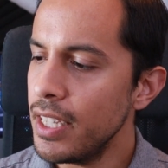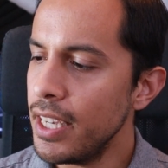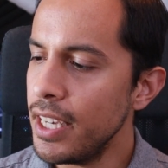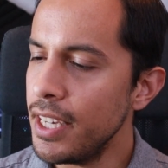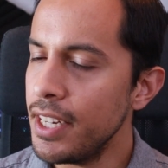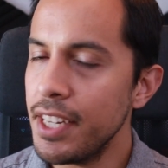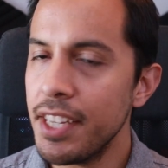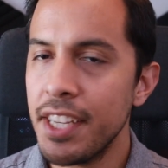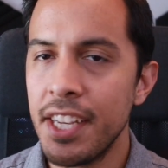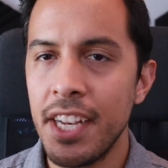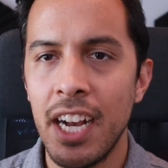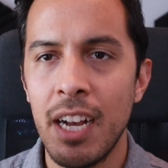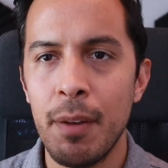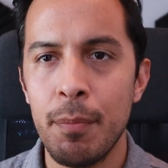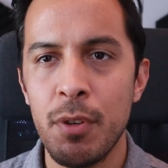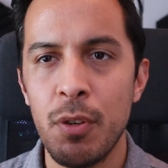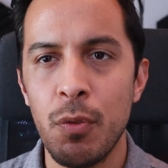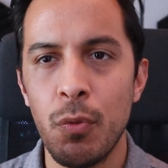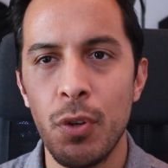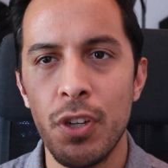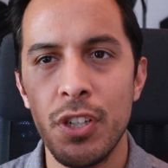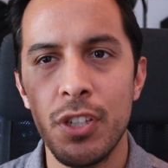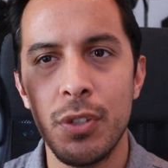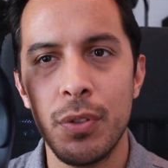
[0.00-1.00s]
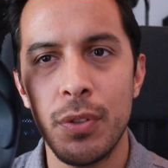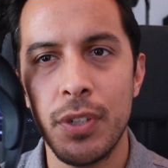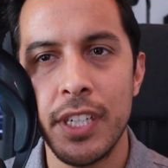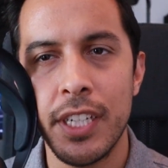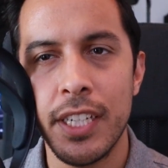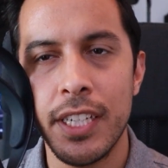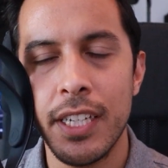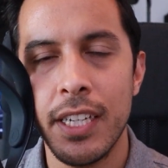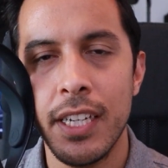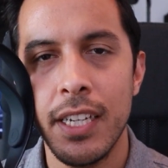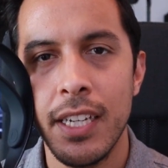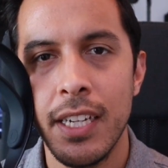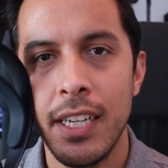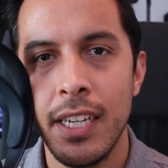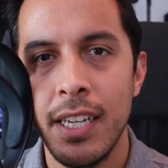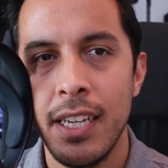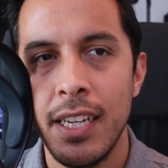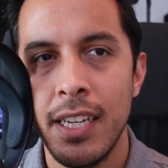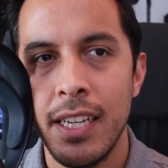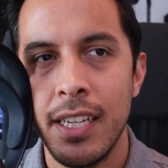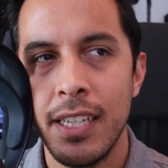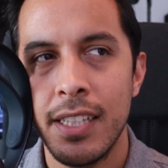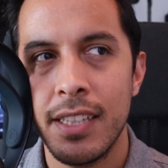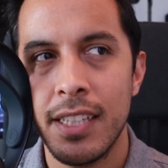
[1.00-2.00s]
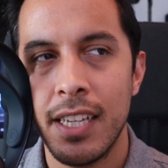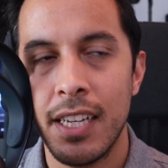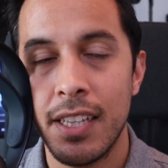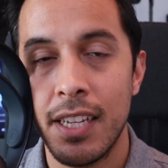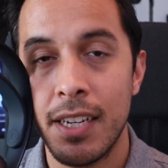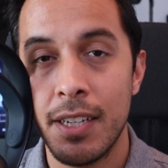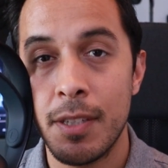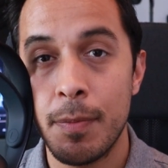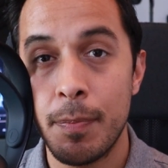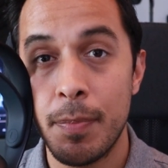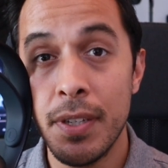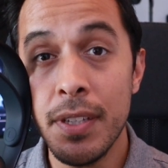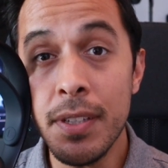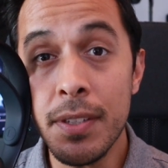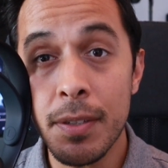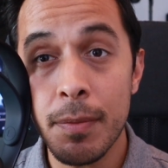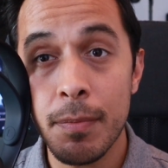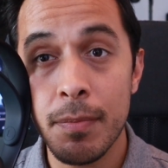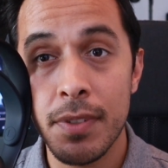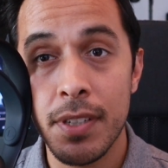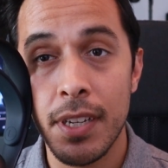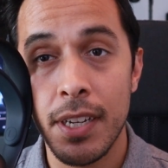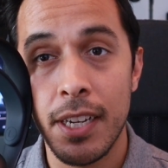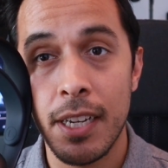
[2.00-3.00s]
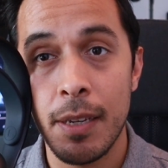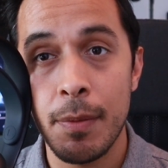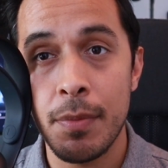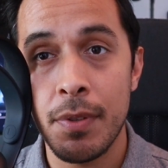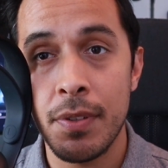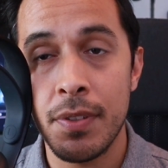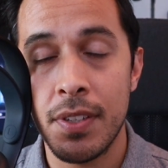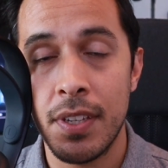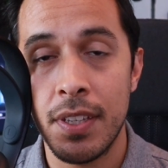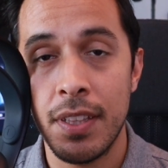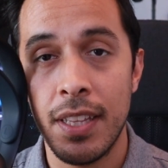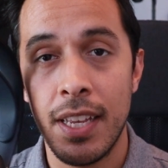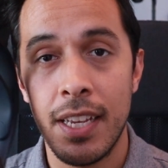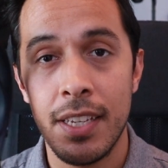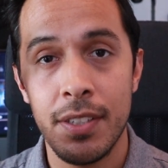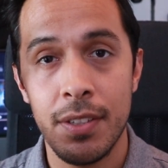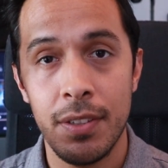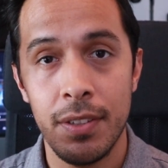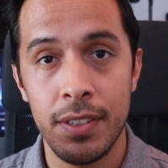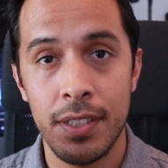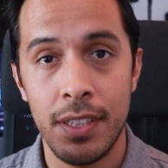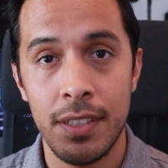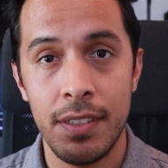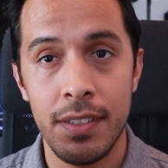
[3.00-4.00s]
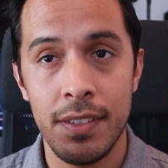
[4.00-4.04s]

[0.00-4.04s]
And it got me wondering, now that it's been some time since I last looked at